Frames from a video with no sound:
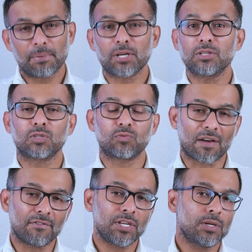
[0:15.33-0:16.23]
Because
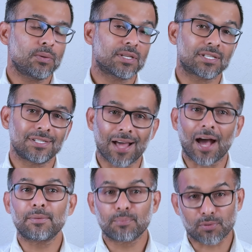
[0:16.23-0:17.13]
revenue is
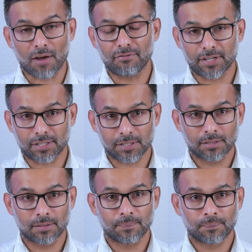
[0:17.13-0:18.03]
not profit.
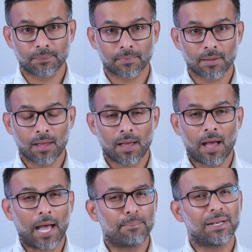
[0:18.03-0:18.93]

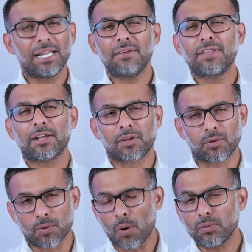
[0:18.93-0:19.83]
I believe that
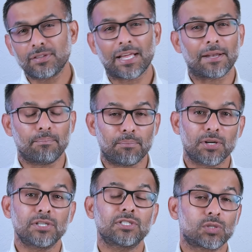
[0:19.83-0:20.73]
growth that
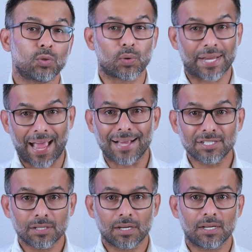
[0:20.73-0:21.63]
burns through
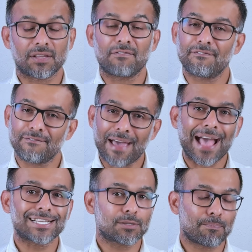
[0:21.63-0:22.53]
cash is a
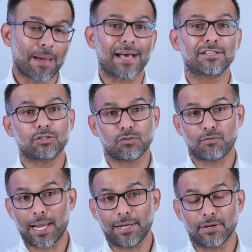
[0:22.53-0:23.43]
fast path to
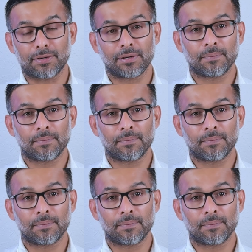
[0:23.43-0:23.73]
failure.